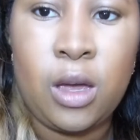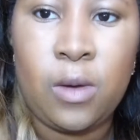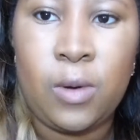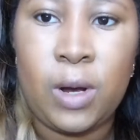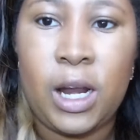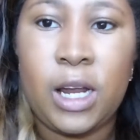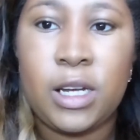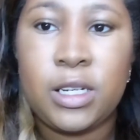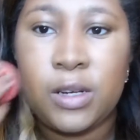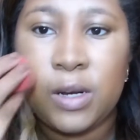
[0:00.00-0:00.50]

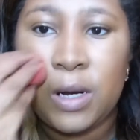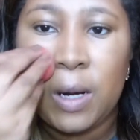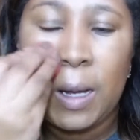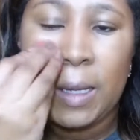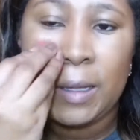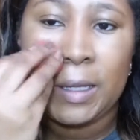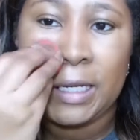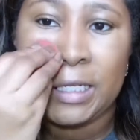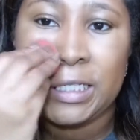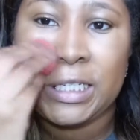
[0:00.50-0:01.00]
When I do it
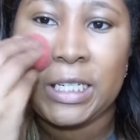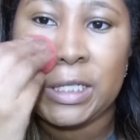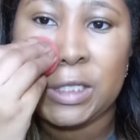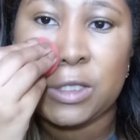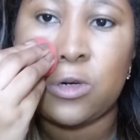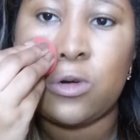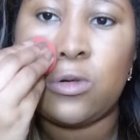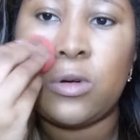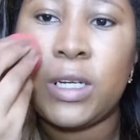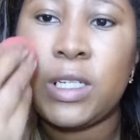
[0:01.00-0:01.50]
like this,
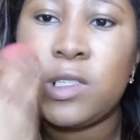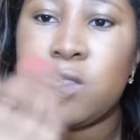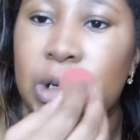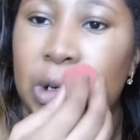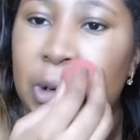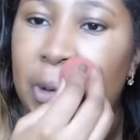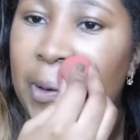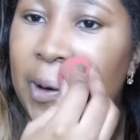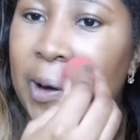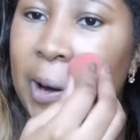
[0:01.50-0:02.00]
it's always
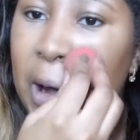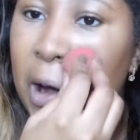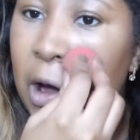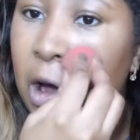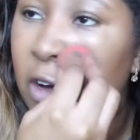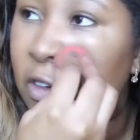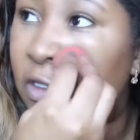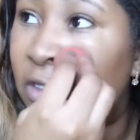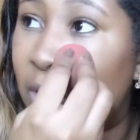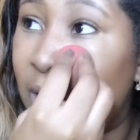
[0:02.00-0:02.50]
good when you're
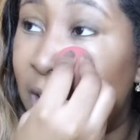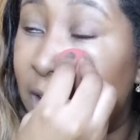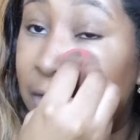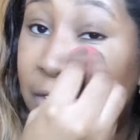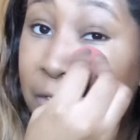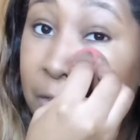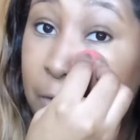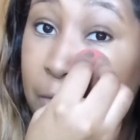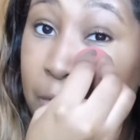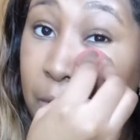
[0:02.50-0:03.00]
halfway
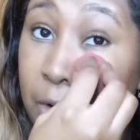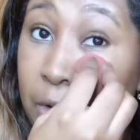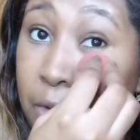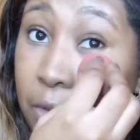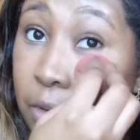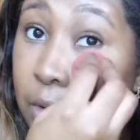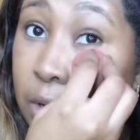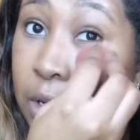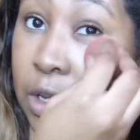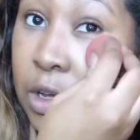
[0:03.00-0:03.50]

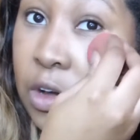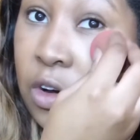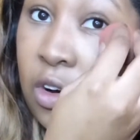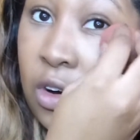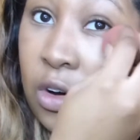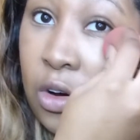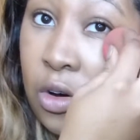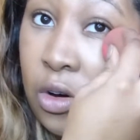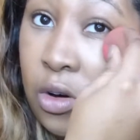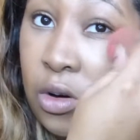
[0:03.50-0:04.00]
through
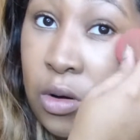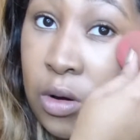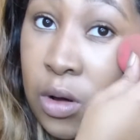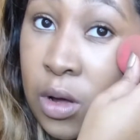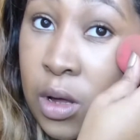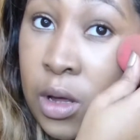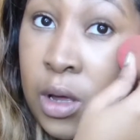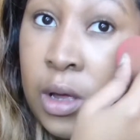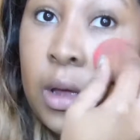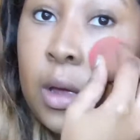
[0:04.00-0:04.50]
your
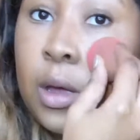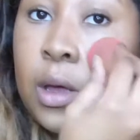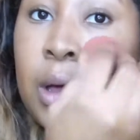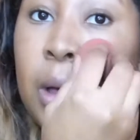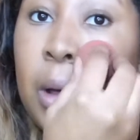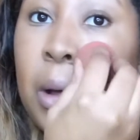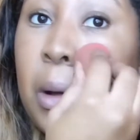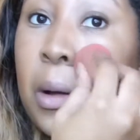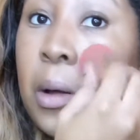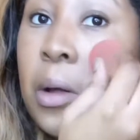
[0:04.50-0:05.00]

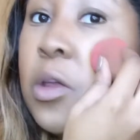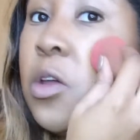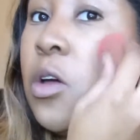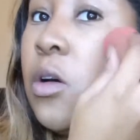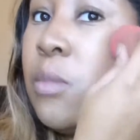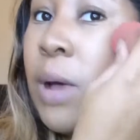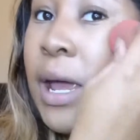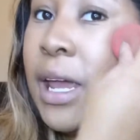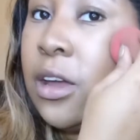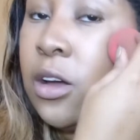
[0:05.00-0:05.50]

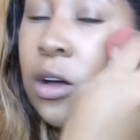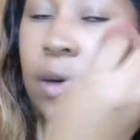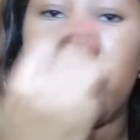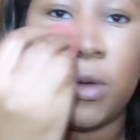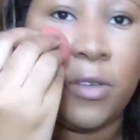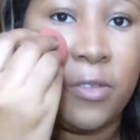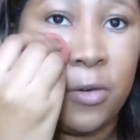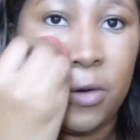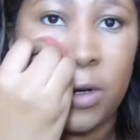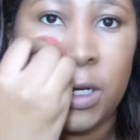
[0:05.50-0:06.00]
makeup
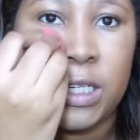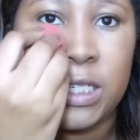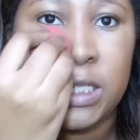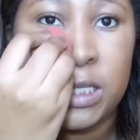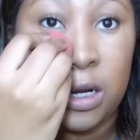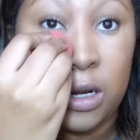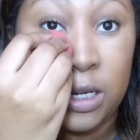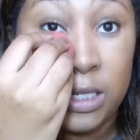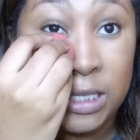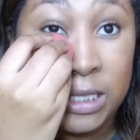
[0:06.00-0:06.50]
before you
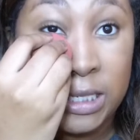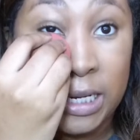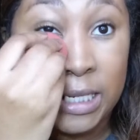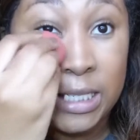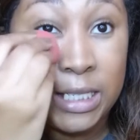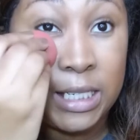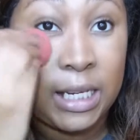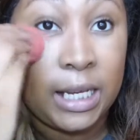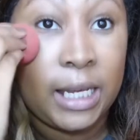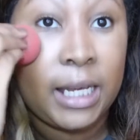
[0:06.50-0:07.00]
start
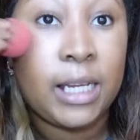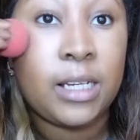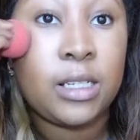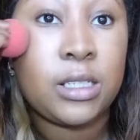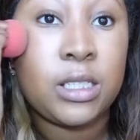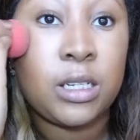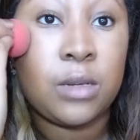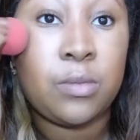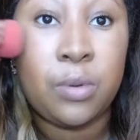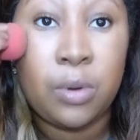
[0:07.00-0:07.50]
setting it
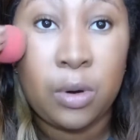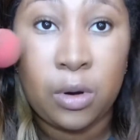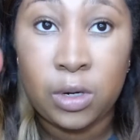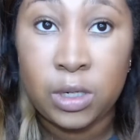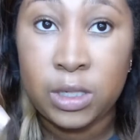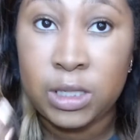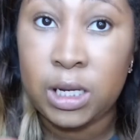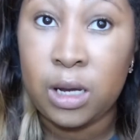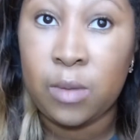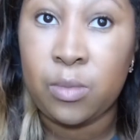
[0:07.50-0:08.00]
to
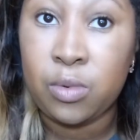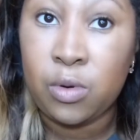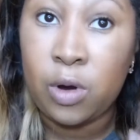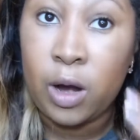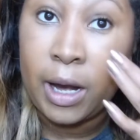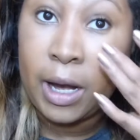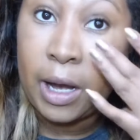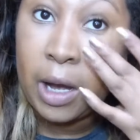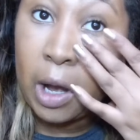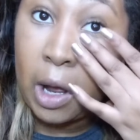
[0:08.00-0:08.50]
put a
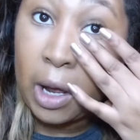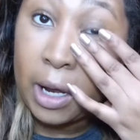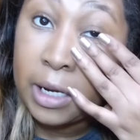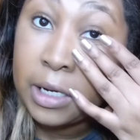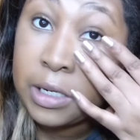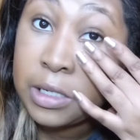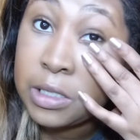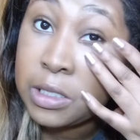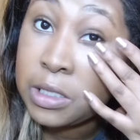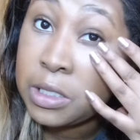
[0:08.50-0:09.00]
bright
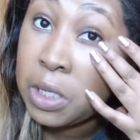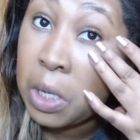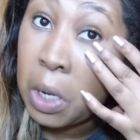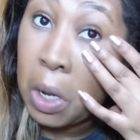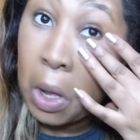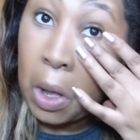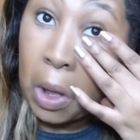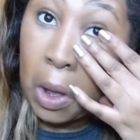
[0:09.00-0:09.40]
light